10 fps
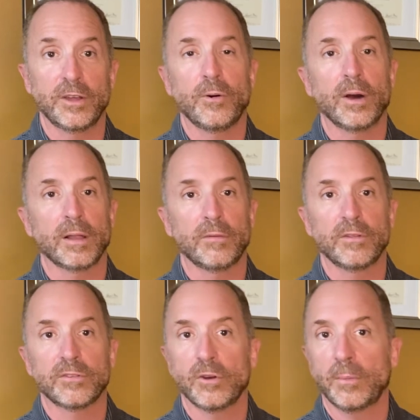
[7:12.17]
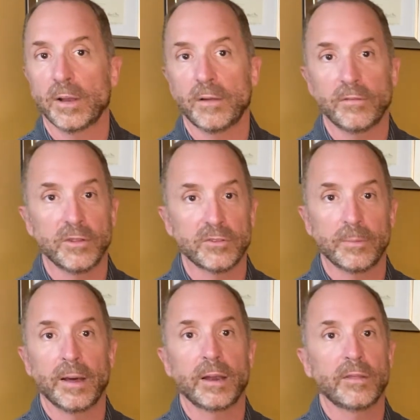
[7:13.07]
oh, I love this home, I love this
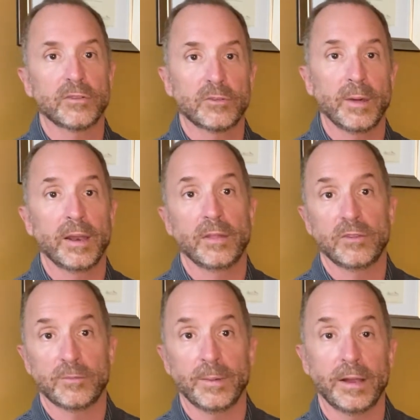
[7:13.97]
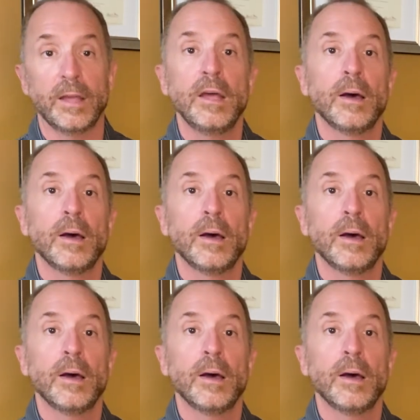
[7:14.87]
about it, this about it, this about it.